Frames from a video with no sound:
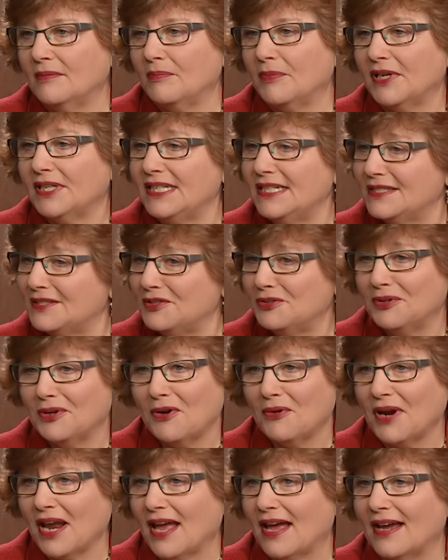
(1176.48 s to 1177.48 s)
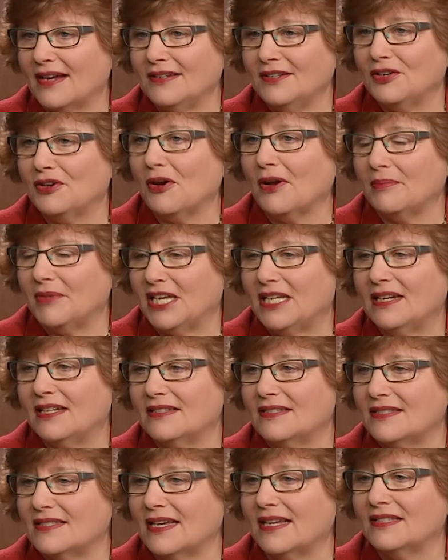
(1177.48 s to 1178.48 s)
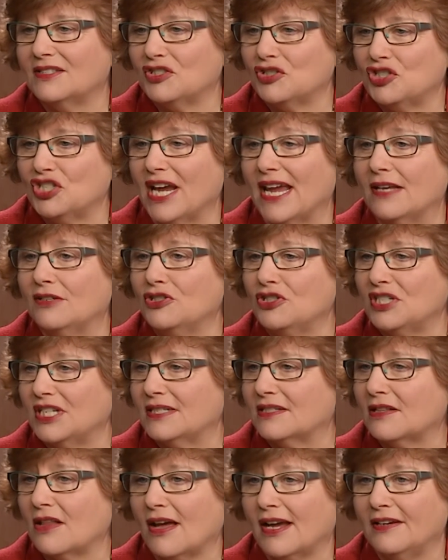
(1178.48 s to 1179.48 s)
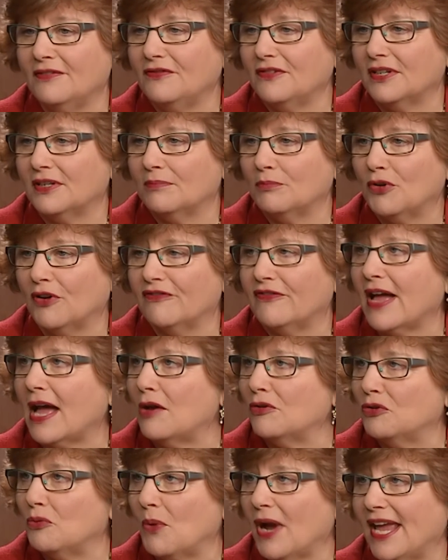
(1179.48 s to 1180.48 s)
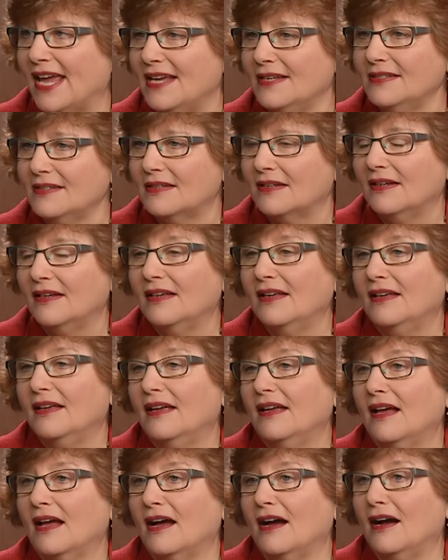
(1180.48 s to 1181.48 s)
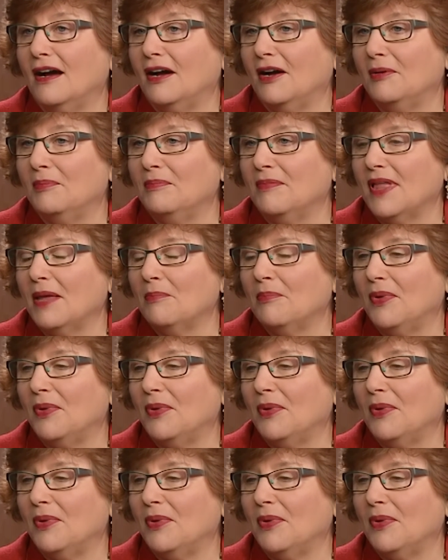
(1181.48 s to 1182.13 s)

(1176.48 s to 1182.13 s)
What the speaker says: he's doing okay. It's changed his life in profound ways. I